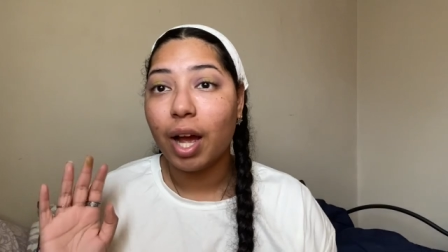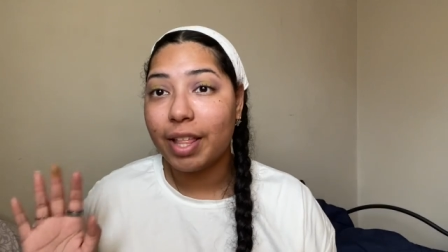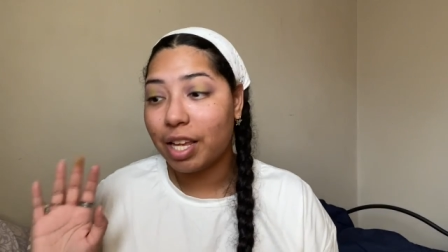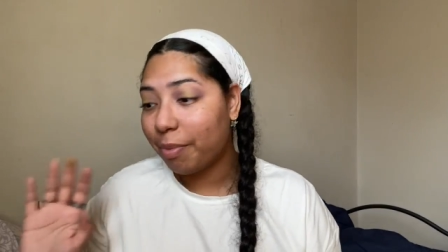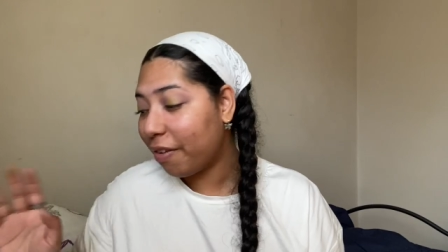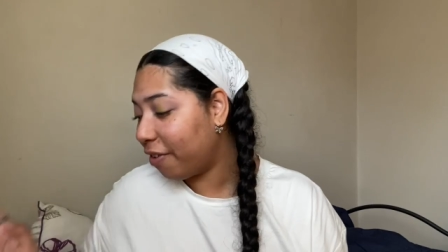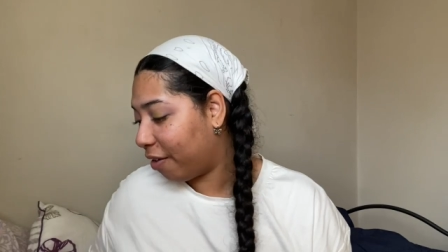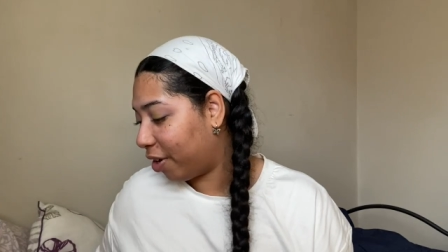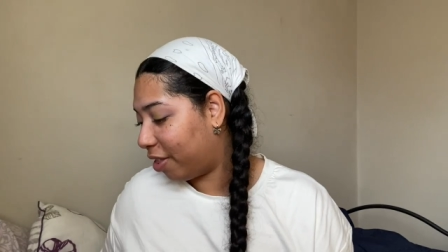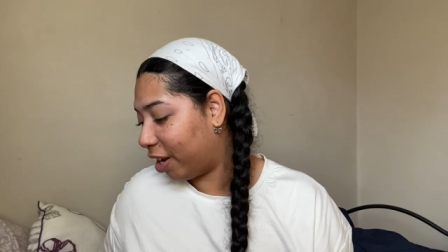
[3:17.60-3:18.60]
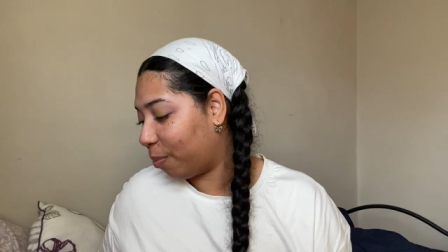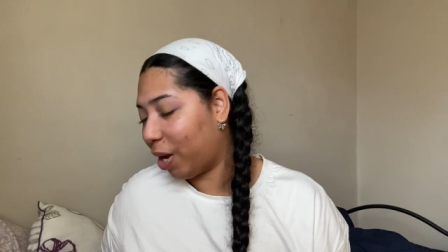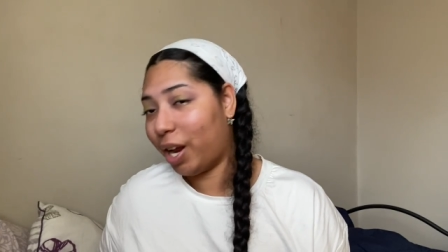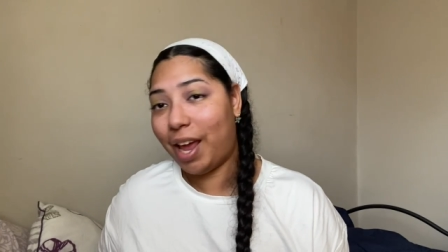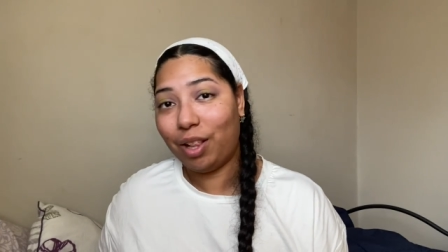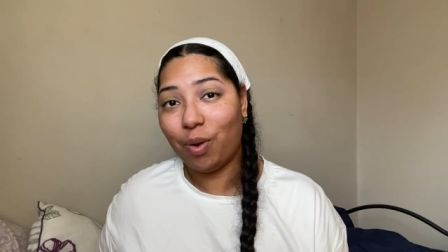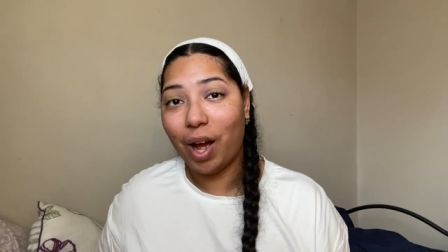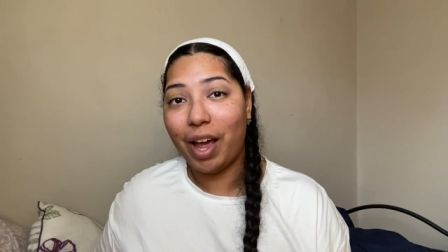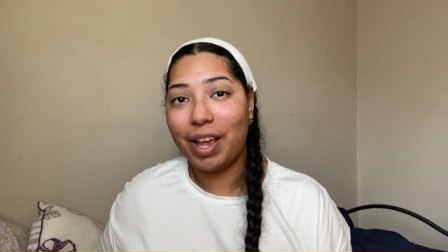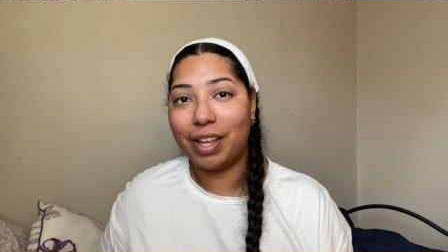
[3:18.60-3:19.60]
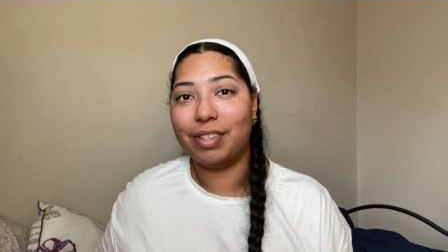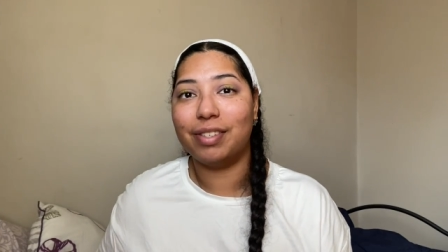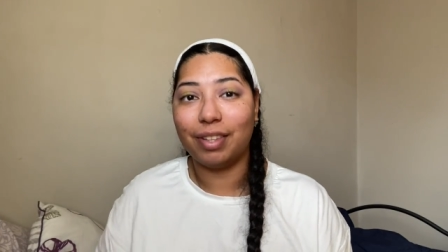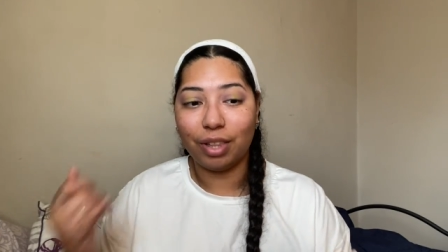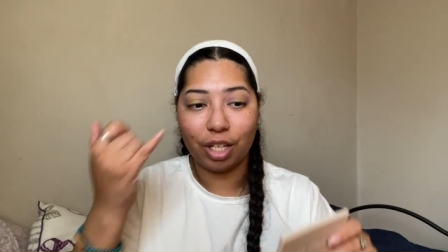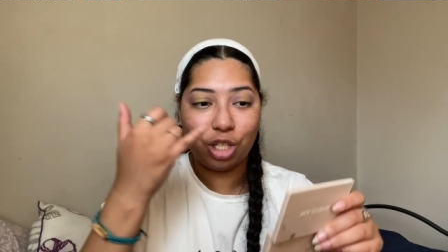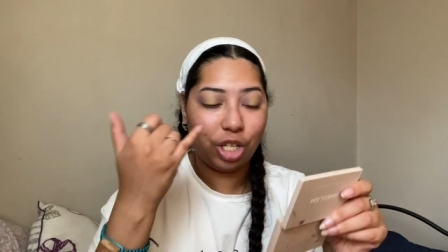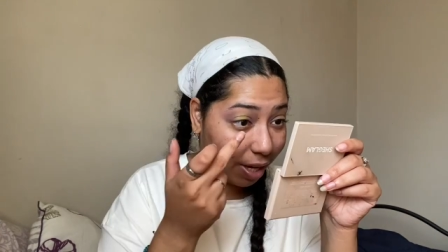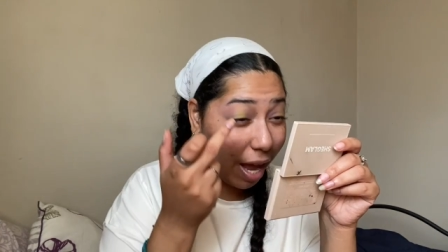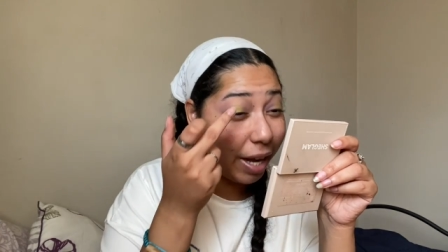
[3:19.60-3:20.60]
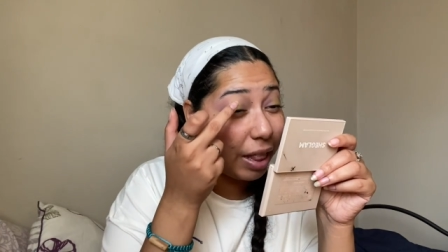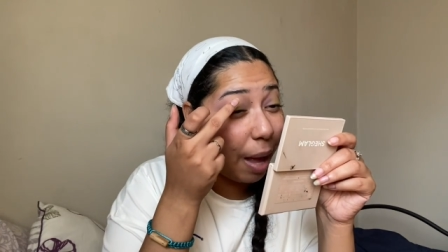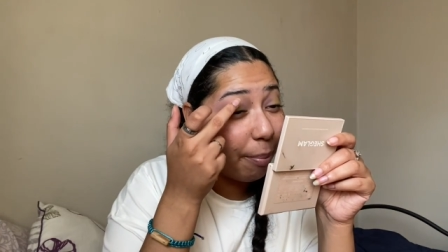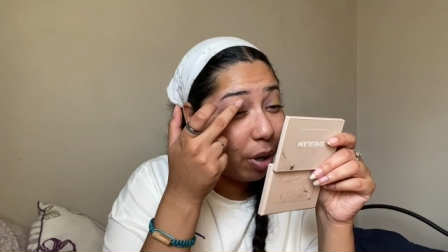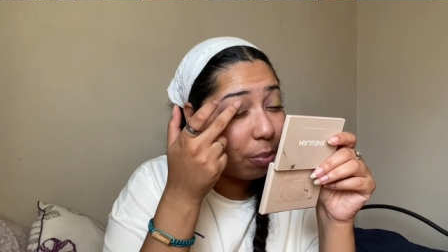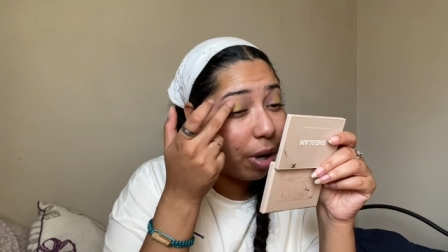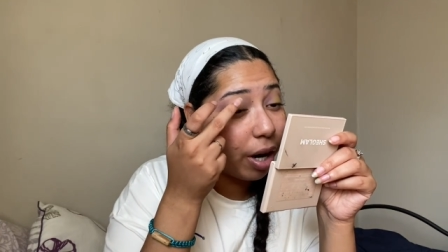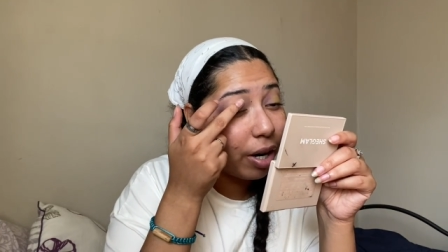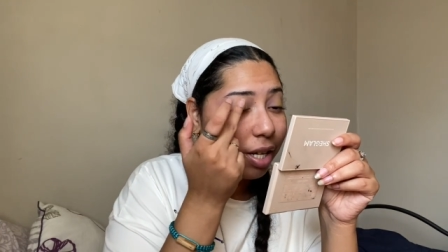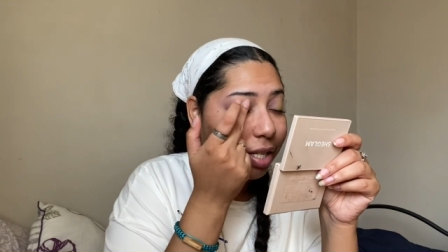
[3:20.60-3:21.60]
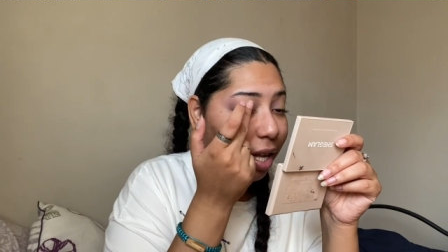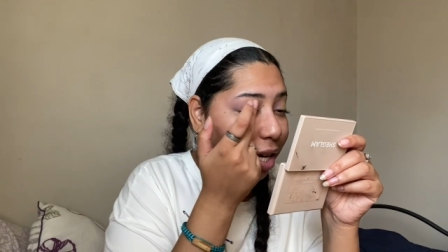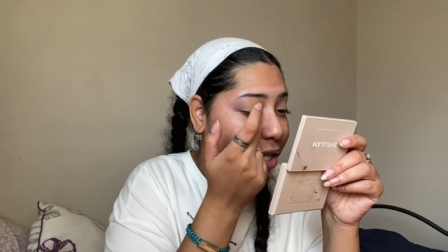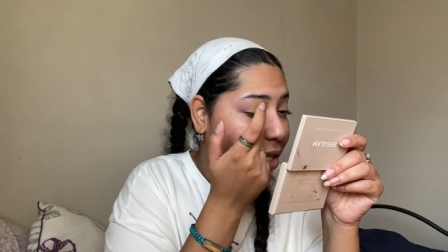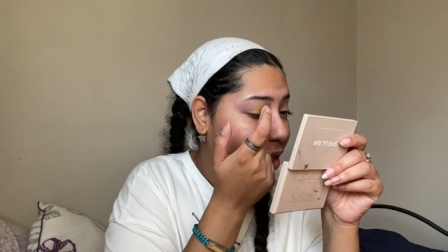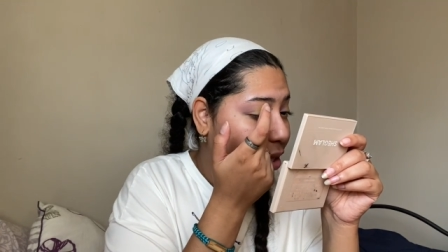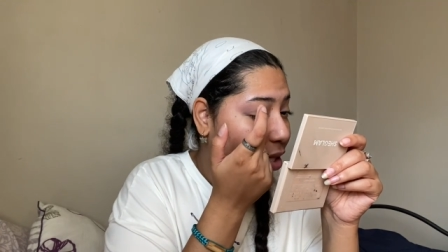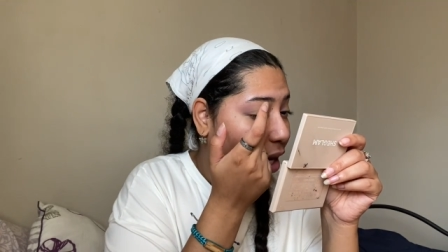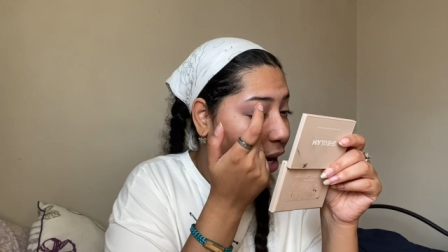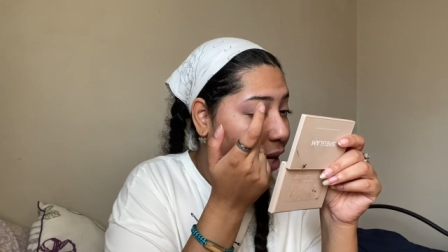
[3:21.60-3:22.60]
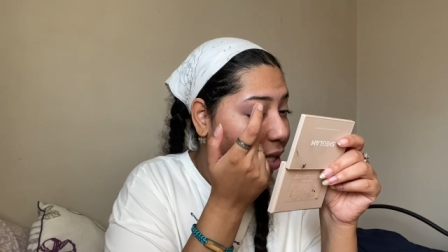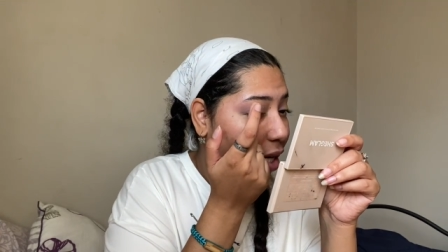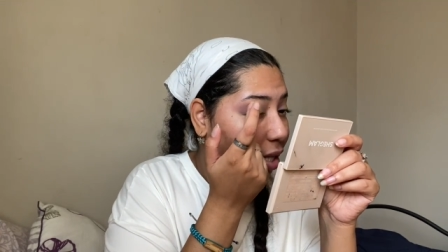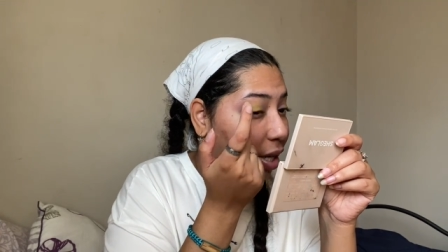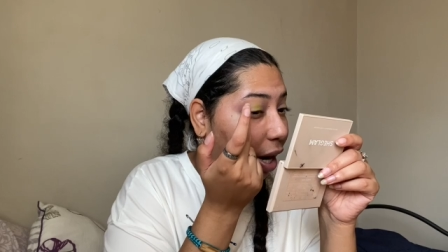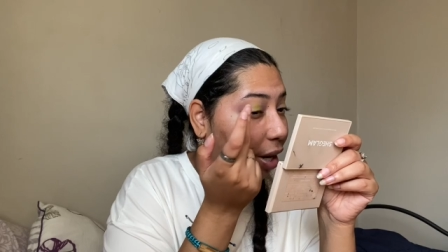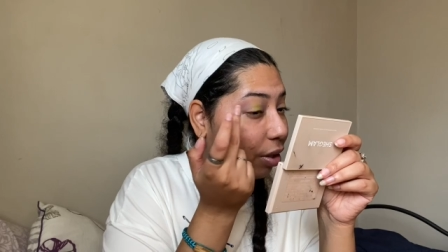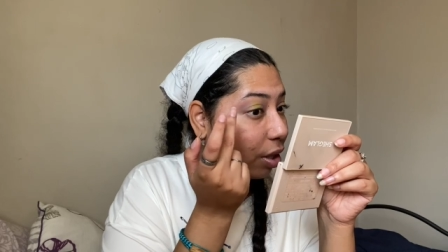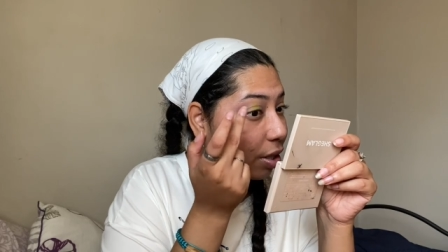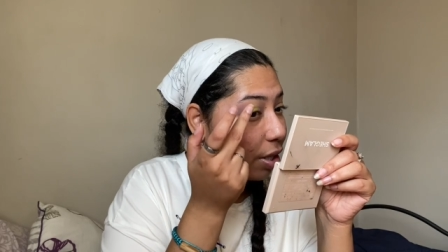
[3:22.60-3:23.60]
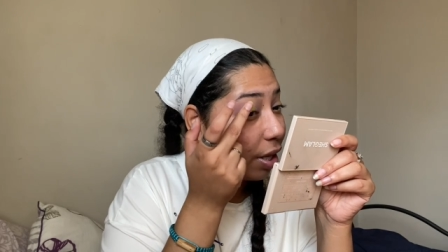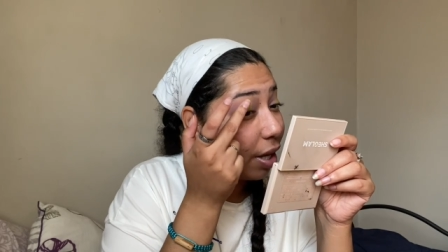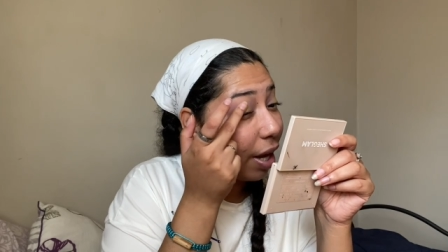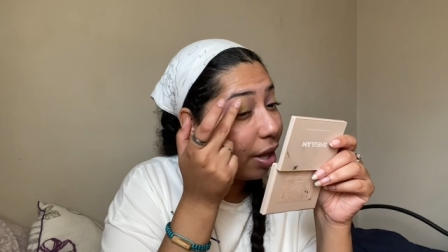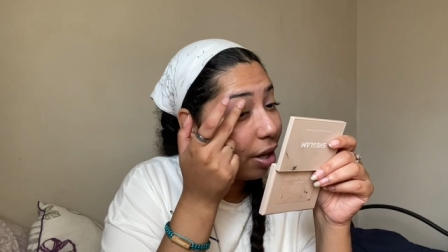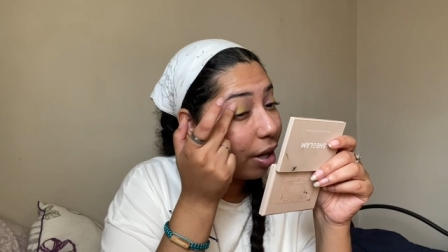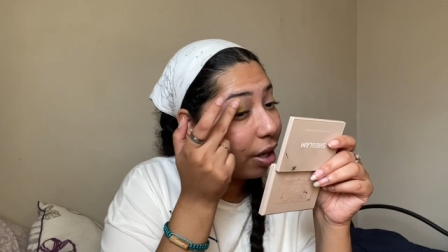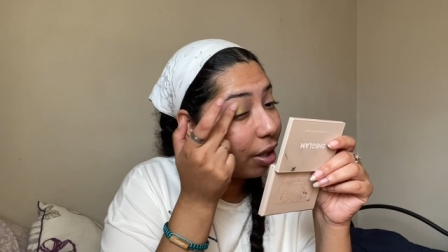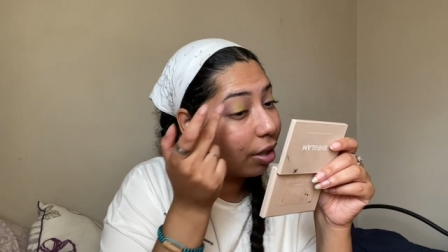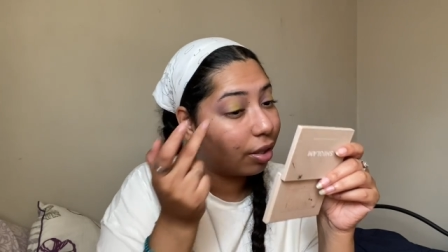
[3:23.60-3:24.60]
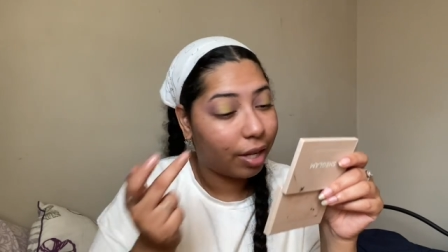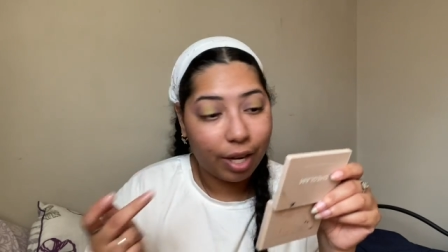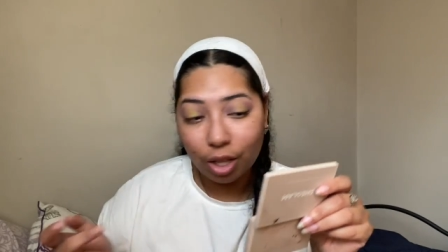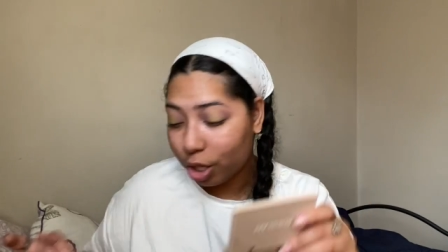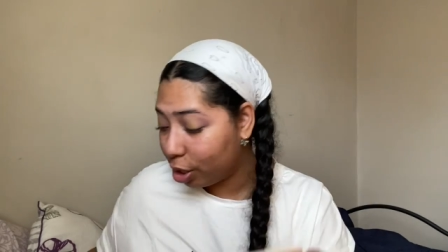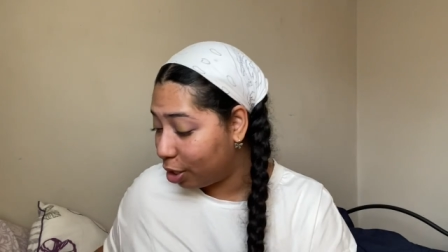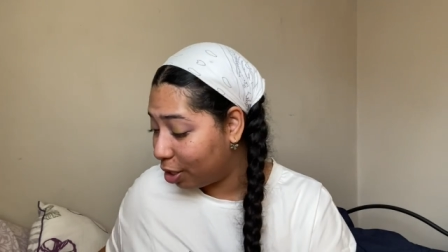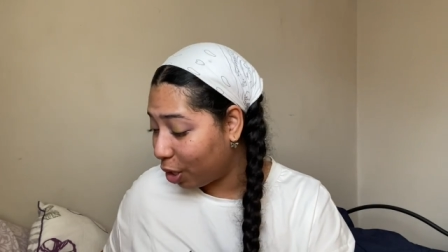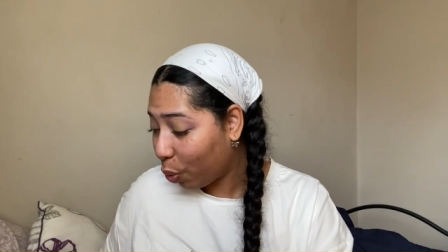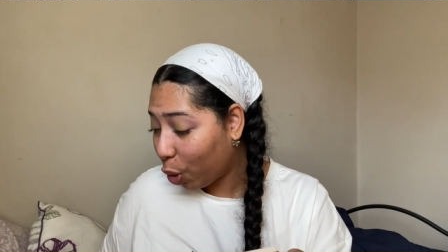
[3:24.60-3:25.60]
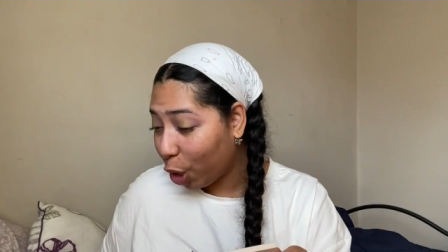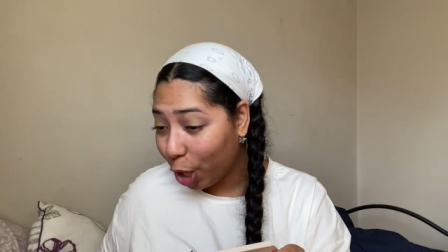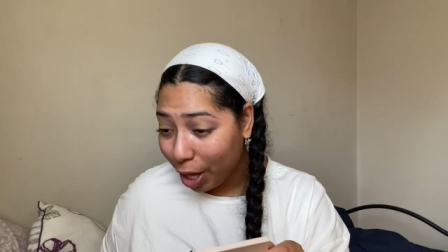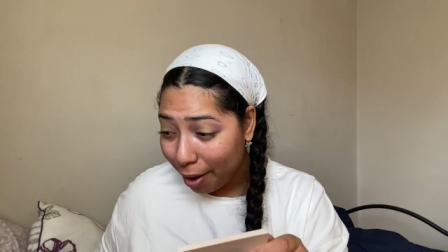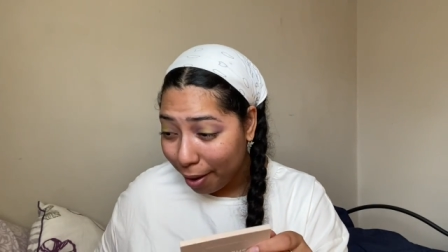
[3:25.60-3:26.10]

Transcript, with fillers: I think my favorite thing about a halo eye is legit getting that middle part, because then it just ties the entire look together and it looks so good.